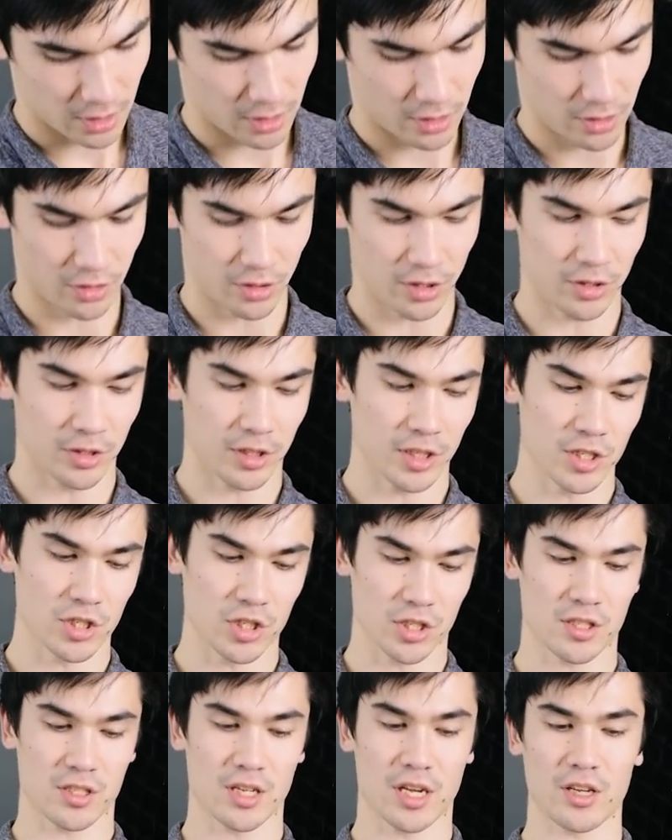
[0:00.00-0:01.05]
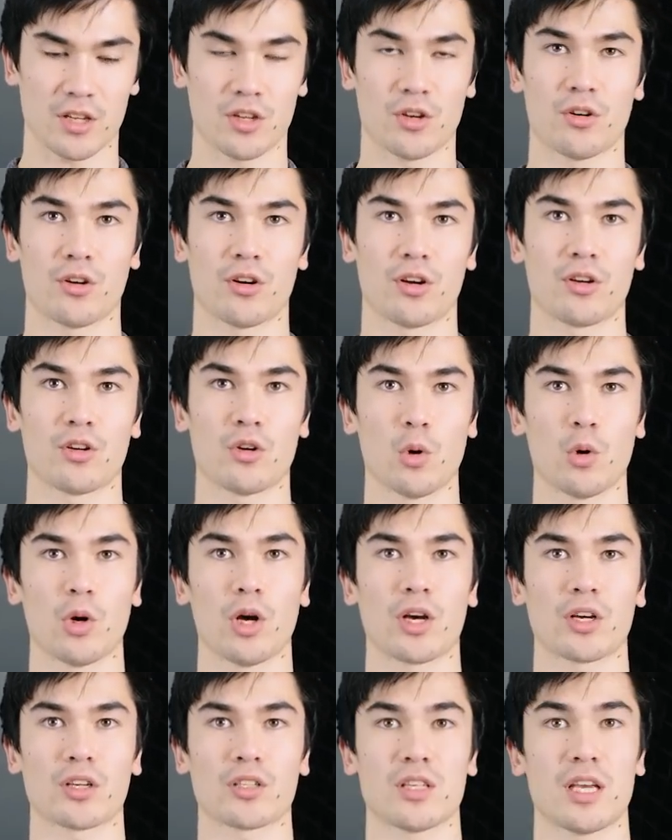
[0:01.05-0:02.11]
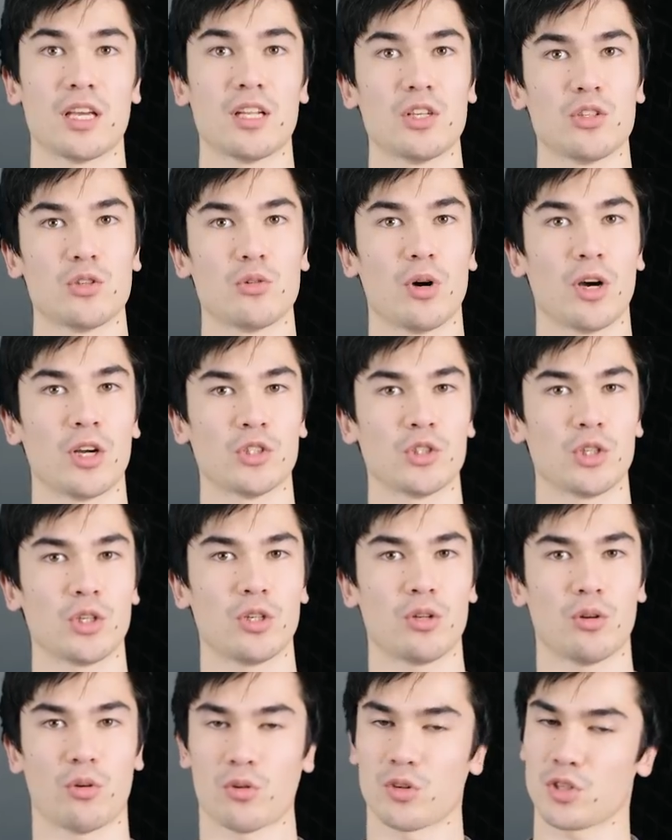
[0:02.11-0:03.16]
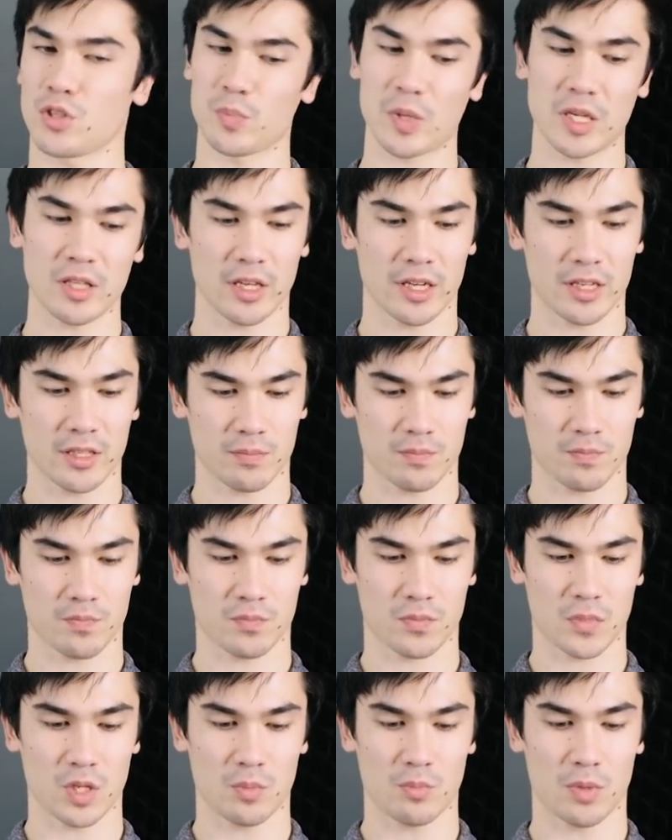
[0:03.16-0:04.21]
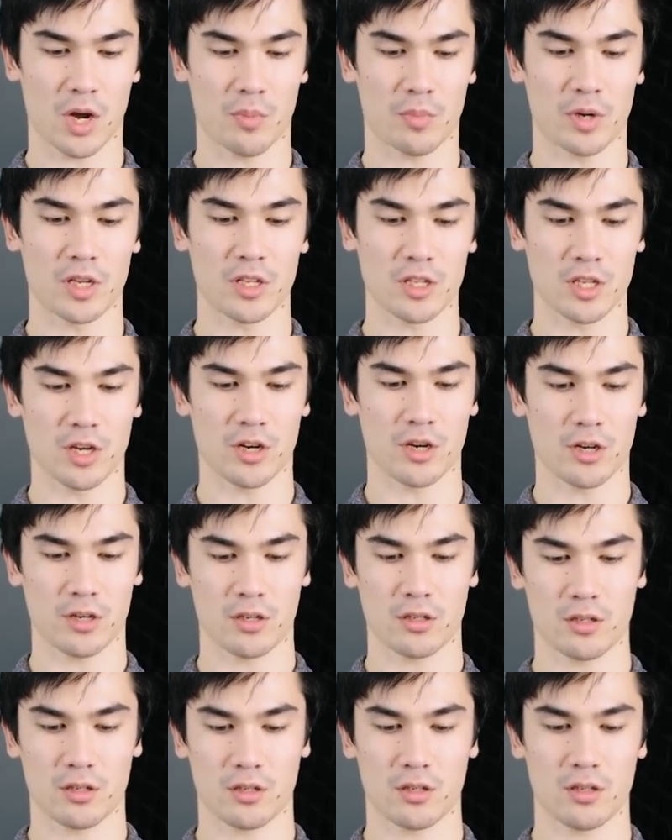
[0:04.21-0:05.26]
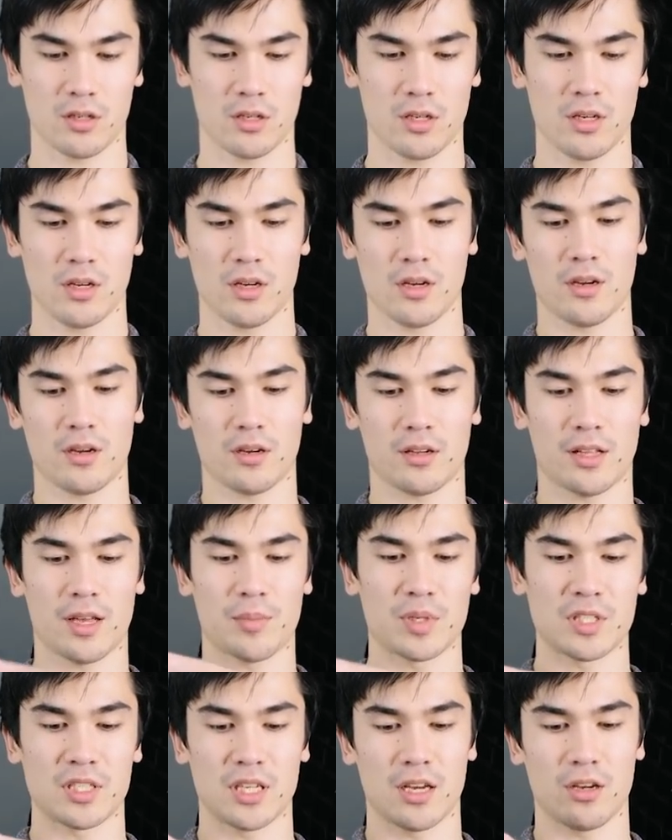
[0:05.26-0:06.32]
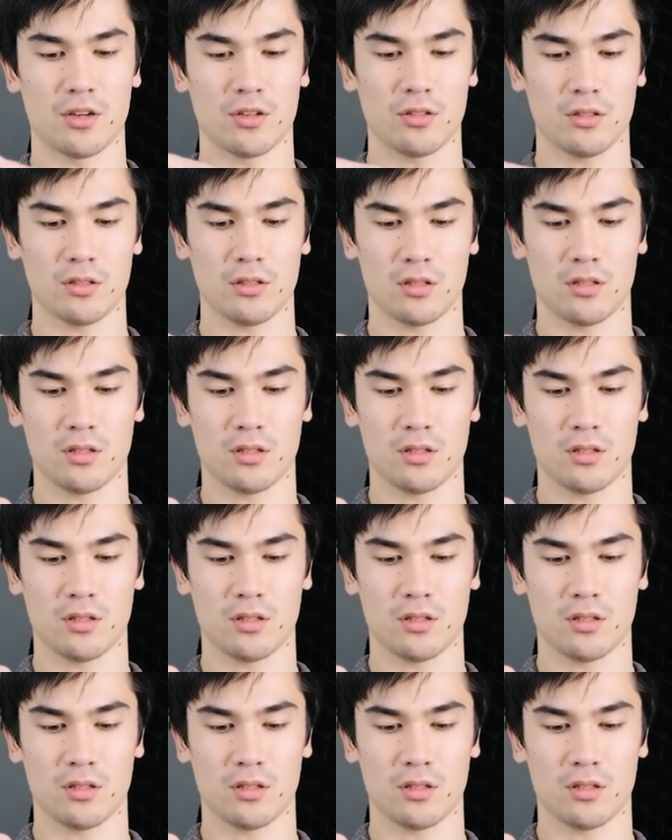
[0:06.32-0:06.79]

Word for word: You literally just take your Godox AD200 or Speedlight, you pop it in here, clamp it down,